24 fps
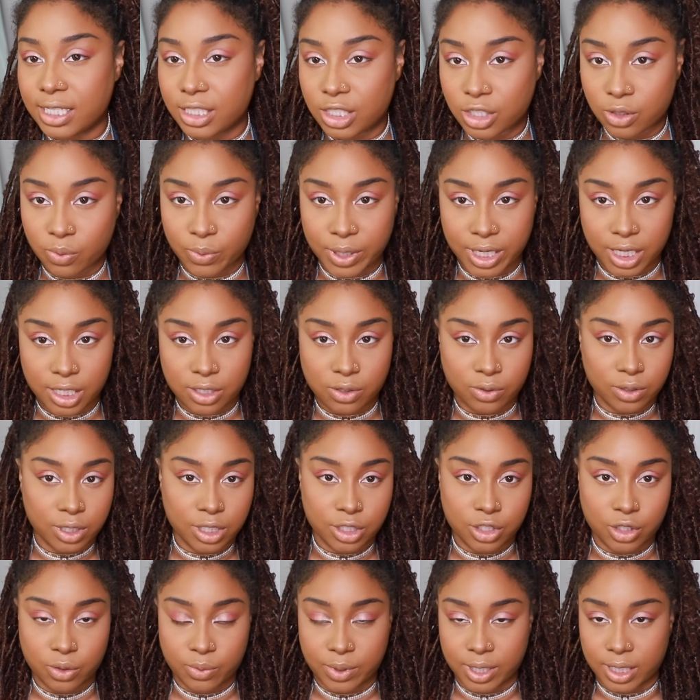that Saweetie's
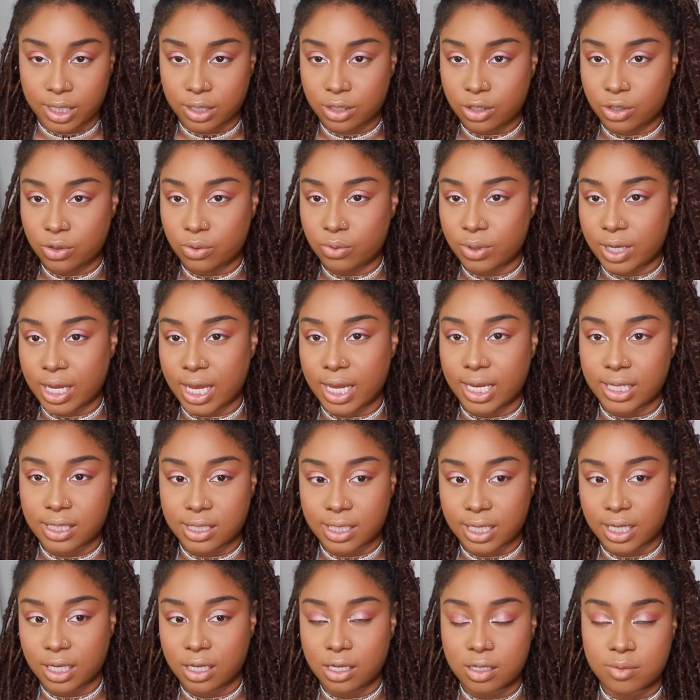only doing 2K
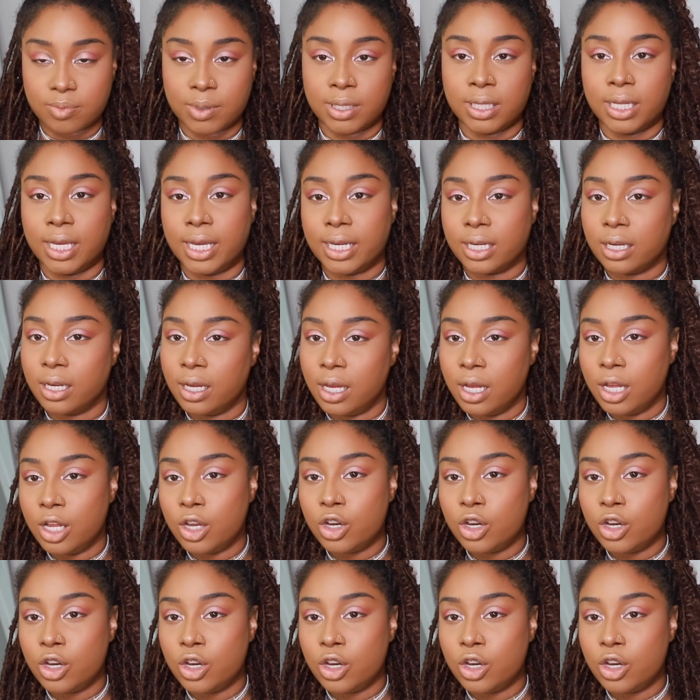sales, but like,